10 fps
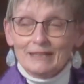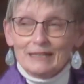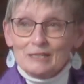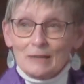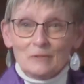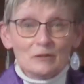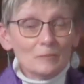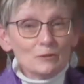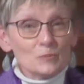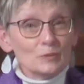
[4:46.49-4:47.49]
Some of the
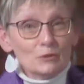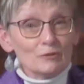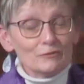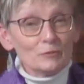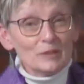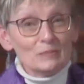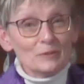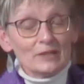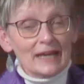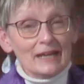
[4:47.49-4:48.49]
most beautiful people
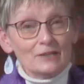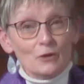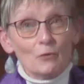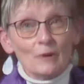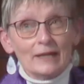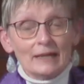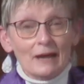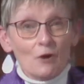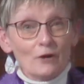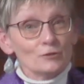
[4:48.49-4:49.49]
that I know right
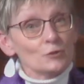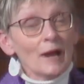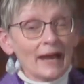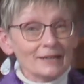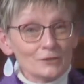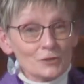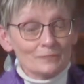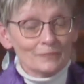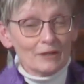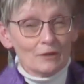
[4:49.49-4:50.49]
now are trans
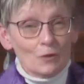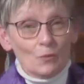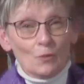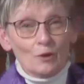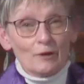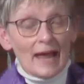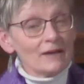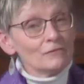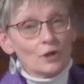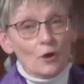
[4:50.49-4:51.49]
or
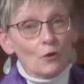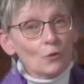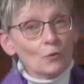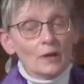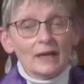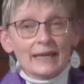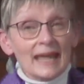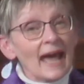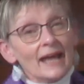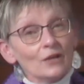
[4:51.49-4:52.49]
have no
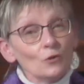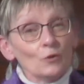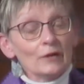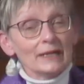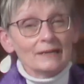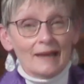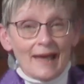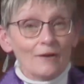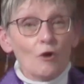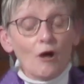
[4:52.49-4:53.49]
category
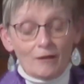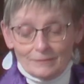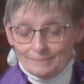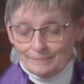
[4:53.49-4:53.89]
at all.